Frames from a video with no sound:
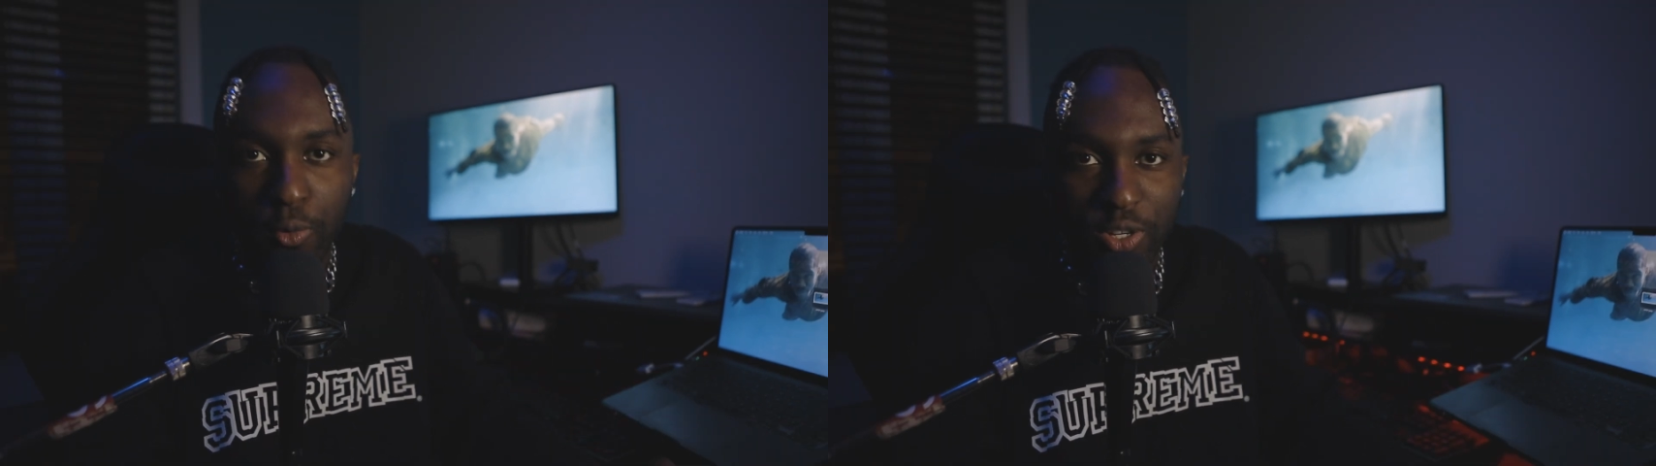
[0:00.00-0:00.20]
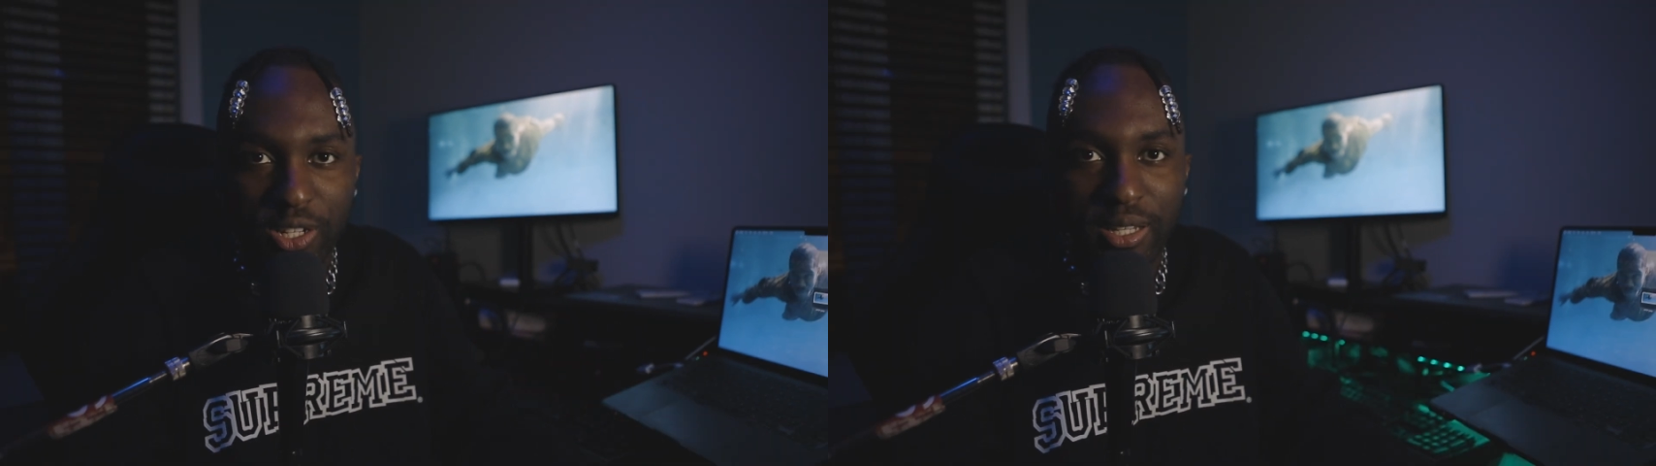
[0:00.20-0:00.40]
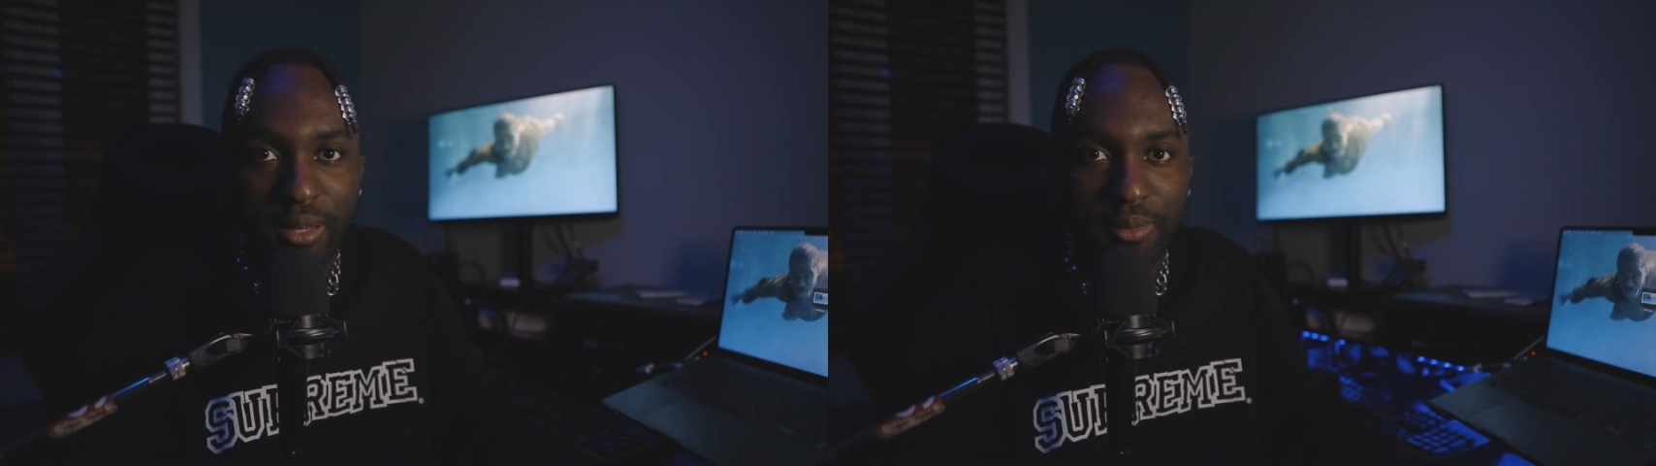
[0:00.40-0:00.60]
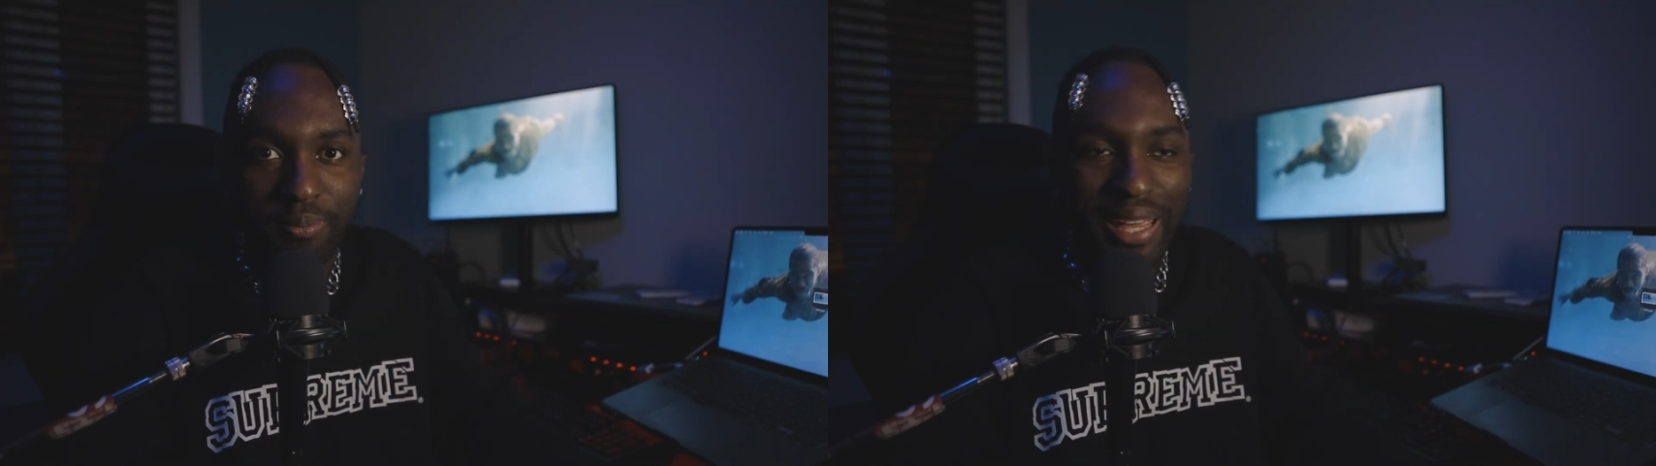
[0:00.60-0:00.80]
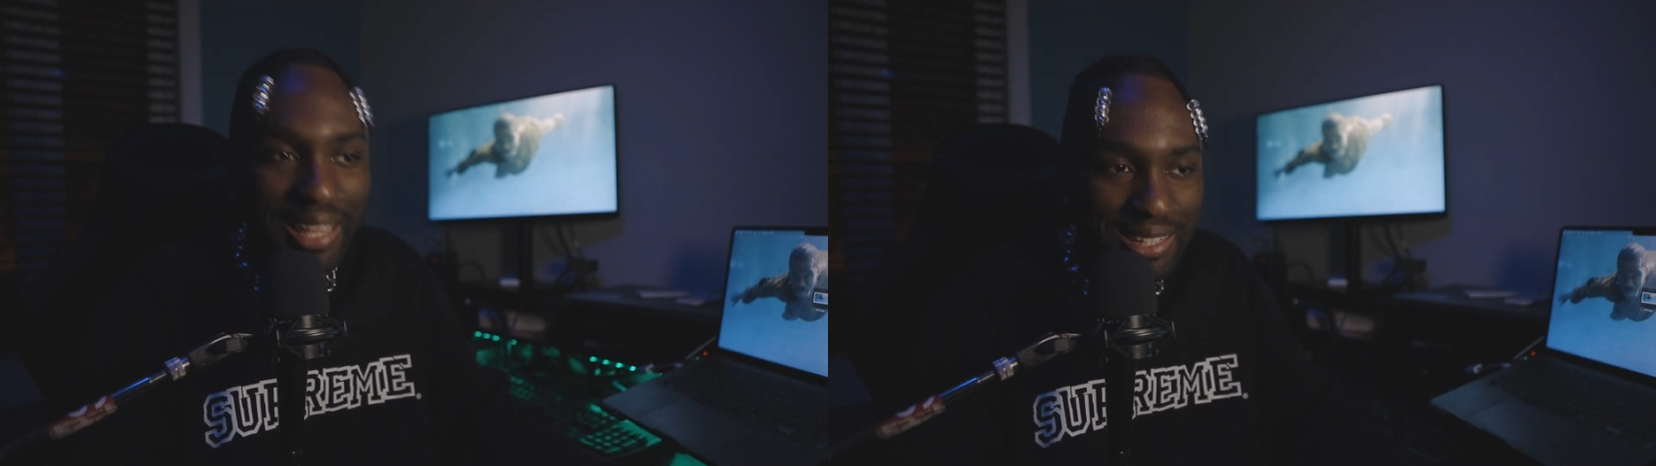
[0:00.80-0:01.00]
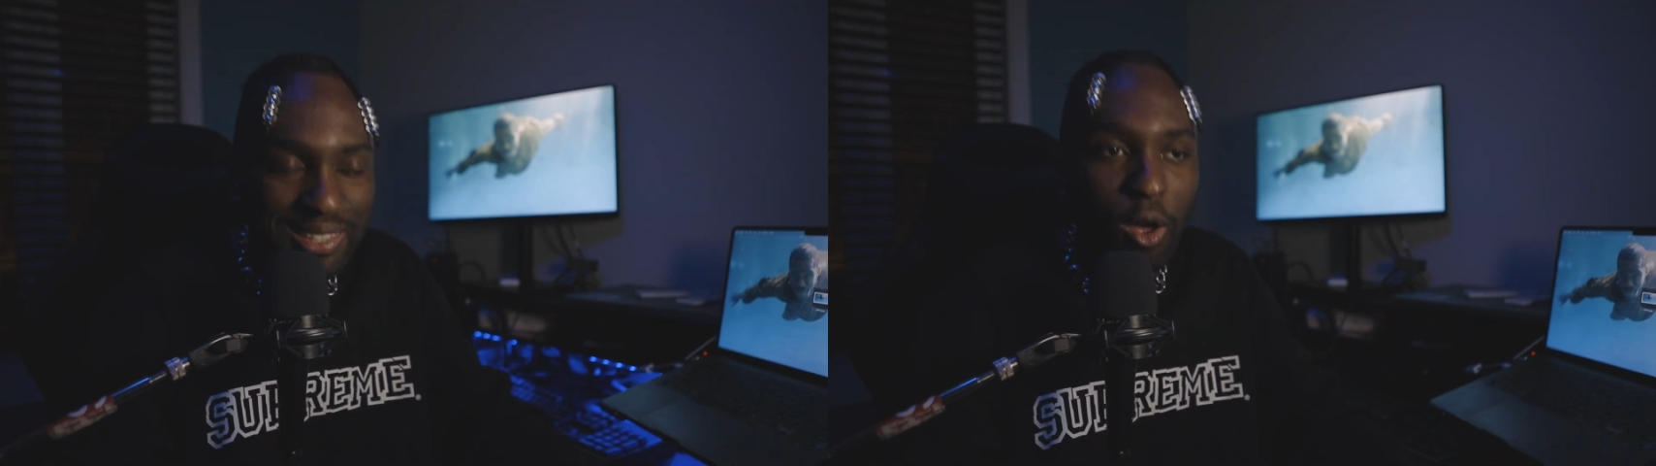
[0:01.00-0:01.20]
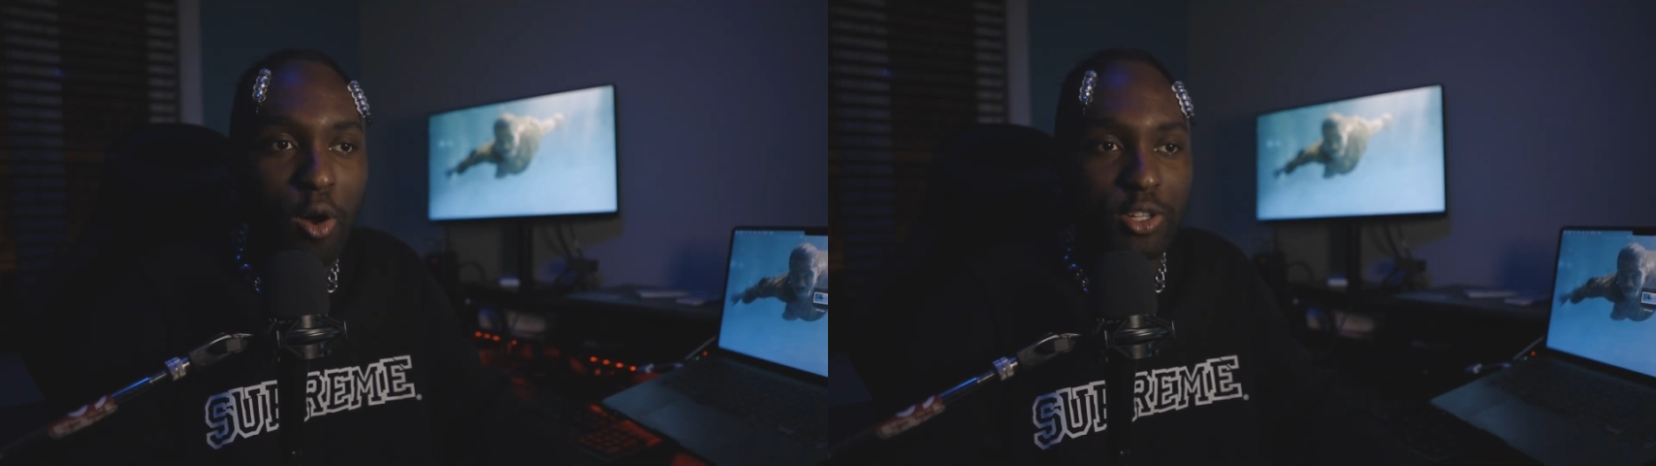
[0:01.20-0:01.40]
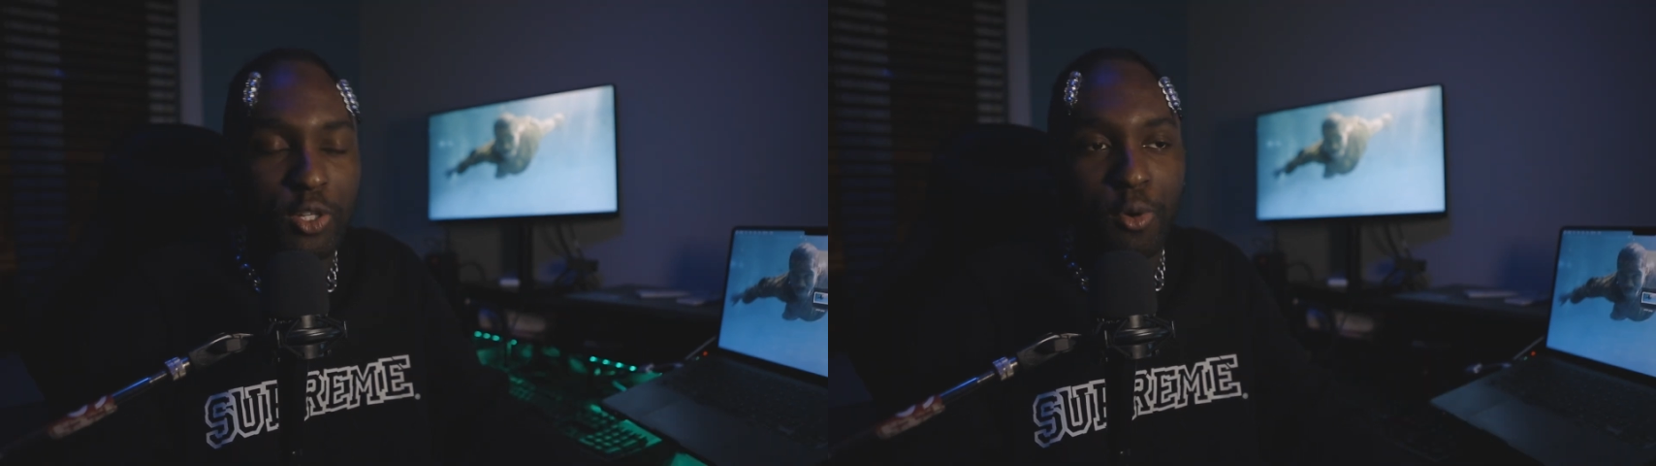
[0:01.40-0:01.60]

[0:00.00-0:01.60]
originally his songs.